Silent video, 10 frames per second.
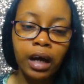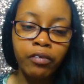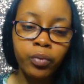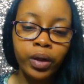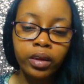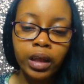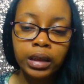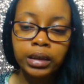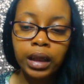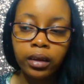Everyone
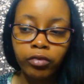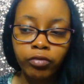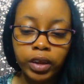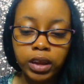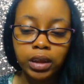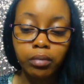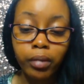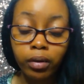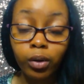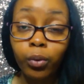thinks that the fish is a
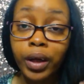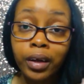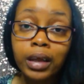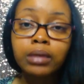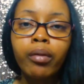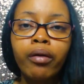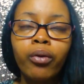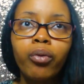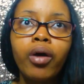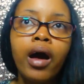miracle, and it is a
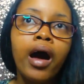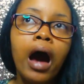miracle.